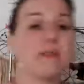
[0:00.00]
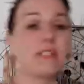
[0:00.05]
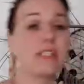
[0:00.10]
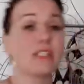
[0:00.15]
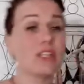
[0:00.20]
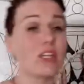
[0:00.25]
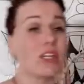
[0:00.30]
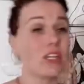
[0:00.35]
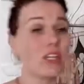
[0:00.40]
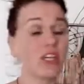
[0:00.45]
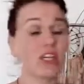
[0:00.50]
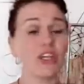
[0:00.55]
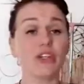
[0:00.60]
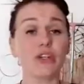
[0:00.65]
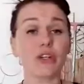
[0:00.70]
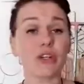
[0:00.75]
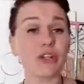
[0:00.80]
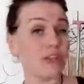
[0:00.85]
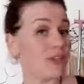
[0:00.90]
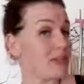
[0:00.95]
did earlier, you
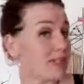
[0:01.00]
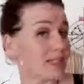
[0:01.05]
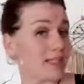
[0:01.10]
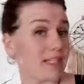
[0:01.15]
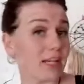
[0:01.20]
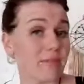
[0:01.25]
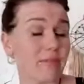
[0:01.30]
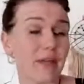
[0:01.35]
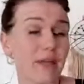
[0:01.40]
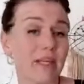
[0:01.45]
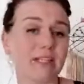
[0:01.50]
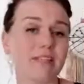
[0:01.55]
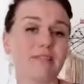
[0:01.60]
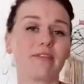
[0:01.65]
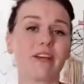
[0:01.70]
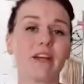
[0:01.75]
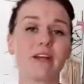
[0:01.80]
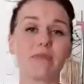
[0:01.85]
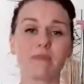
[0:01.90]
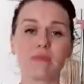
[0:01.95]
can use the same piece of
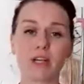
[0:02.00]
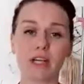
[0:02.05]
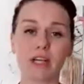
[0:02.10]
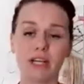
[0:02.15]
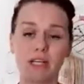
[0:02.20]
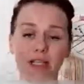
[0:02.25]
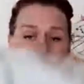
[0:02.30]
fabric, it